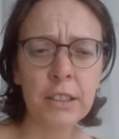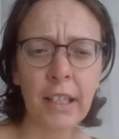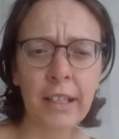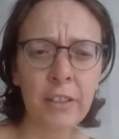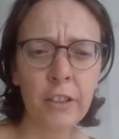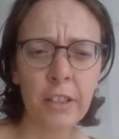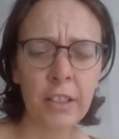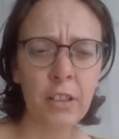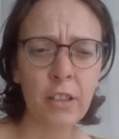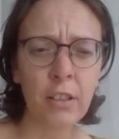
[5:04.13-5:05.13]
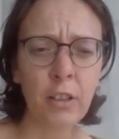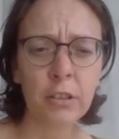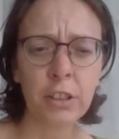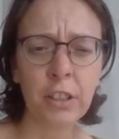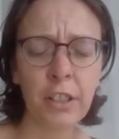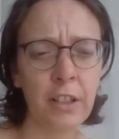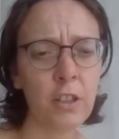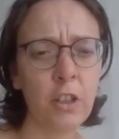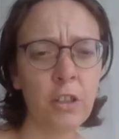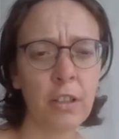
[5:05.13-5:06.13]
their tradition, your
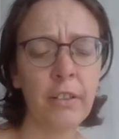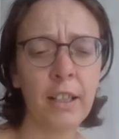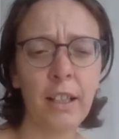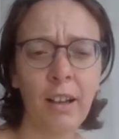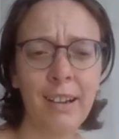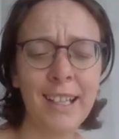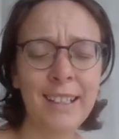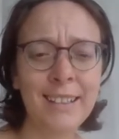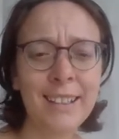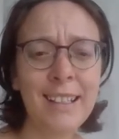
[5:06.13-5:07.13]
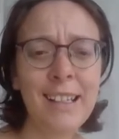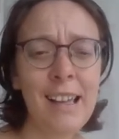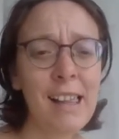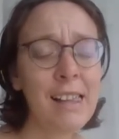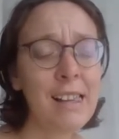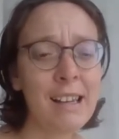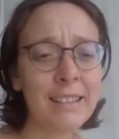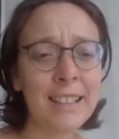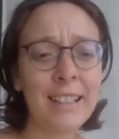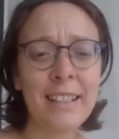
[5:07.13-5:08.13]
traditions on a client.
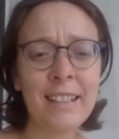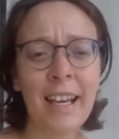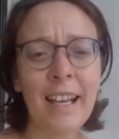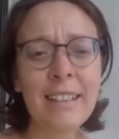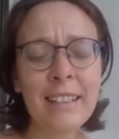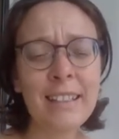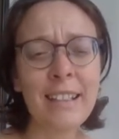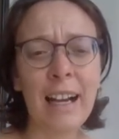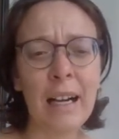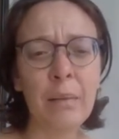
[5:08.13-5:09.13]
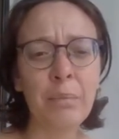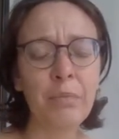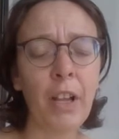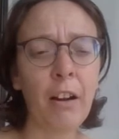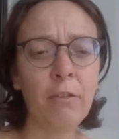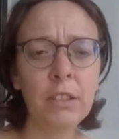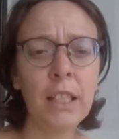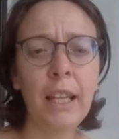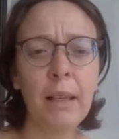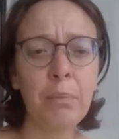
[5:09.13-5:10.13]
Guys, that's um, a
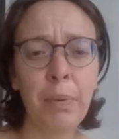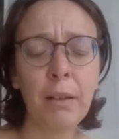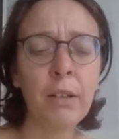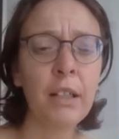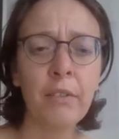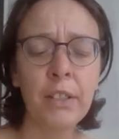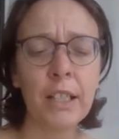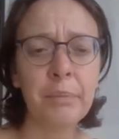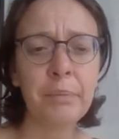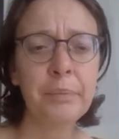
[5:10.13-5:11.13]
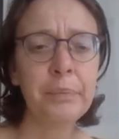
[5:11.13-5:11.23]
really big one. I've done